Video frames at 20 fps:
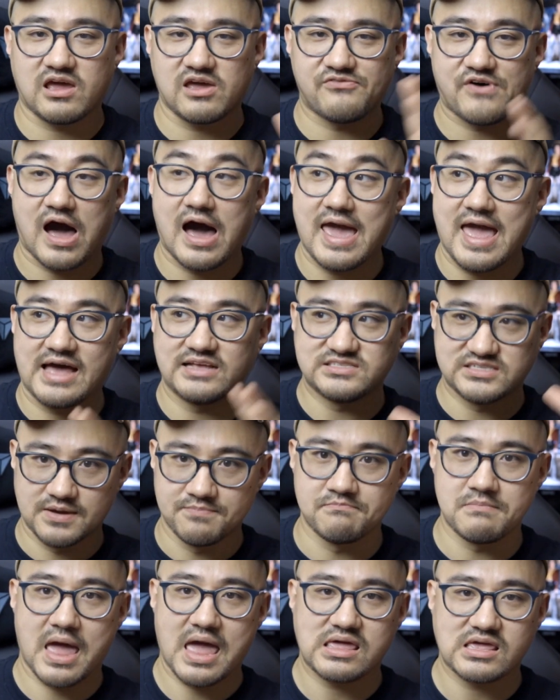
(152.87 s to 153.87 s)
if I had to
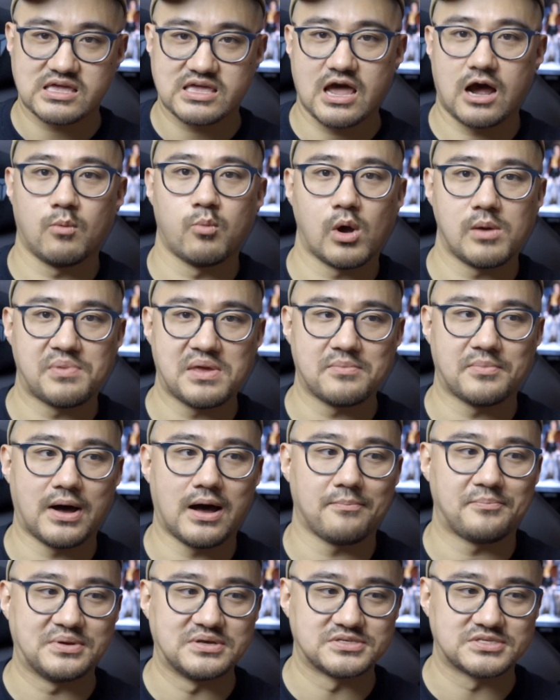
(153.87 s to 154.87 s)
make Cowboy
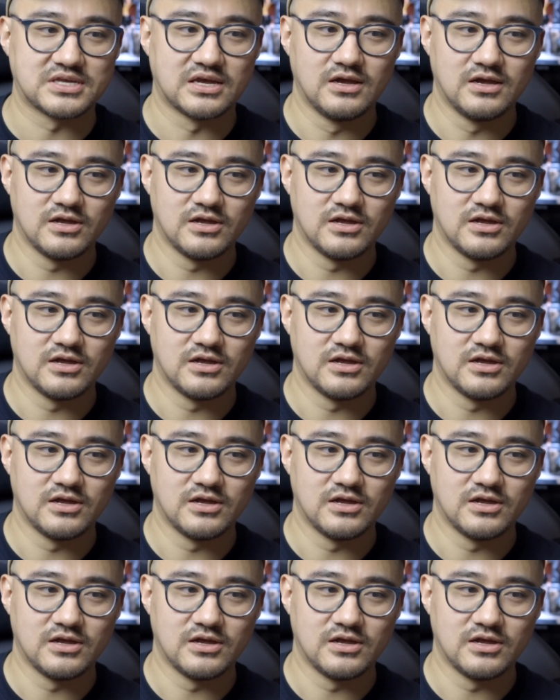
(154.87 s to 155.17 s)
Bebop, is